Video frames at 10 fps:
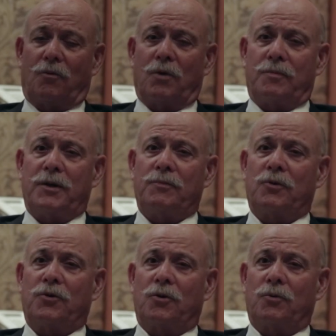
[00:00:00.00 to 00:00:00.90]
What
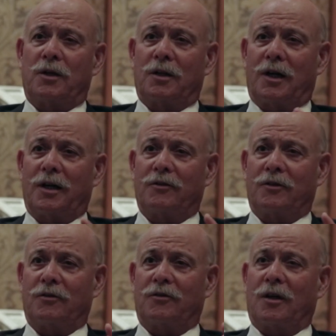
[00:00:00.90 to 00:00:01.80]
people don't realize
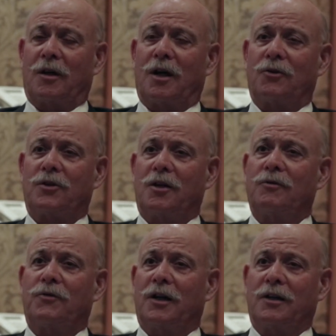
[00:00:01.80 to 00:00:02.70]
is how
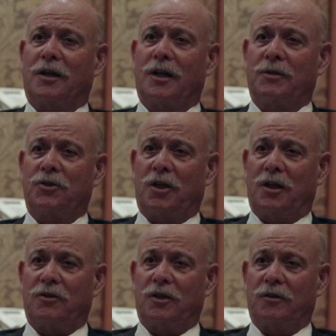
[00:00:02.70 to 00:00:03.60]
terrifying climate
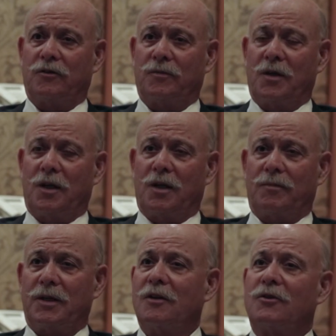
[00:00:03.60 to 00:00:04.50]
change is,
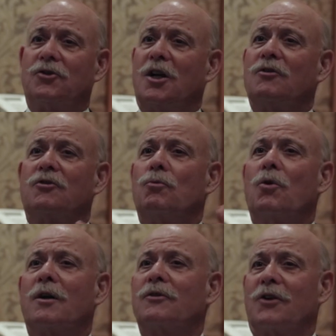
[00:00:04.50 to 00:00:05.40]
because it changes the
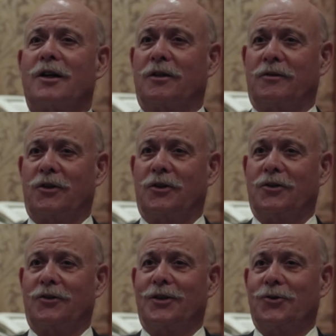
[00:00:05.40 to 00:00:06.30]
water cycle of the
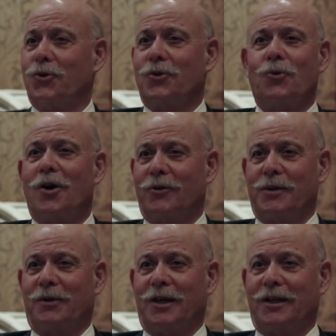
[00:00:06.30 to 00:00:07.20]
earth. We're the
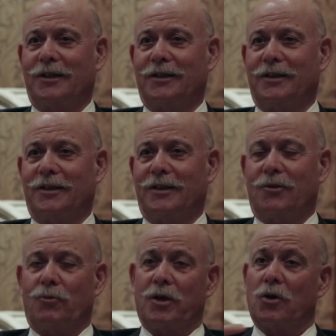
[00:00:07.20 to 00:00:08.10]
watery planet.
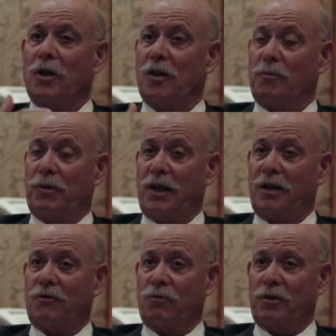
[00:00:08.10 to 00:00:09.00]
We go to other
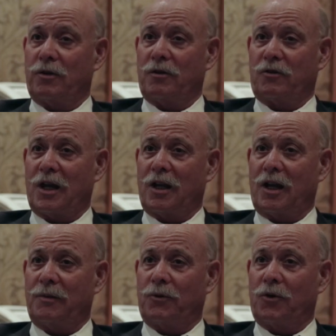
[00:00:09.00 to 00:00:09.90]
planets with
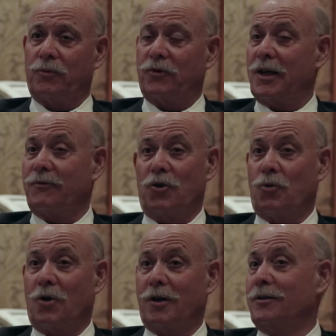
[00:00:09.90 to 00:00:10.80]
satellite probes. They have no
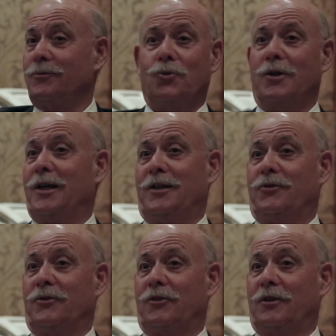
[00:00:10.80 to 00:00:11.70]
water. We're not
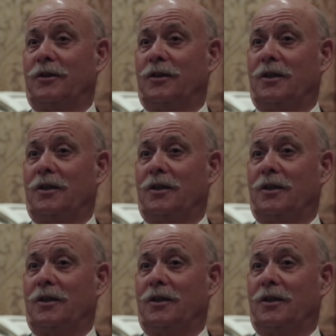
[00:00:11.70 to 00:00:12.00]
interested.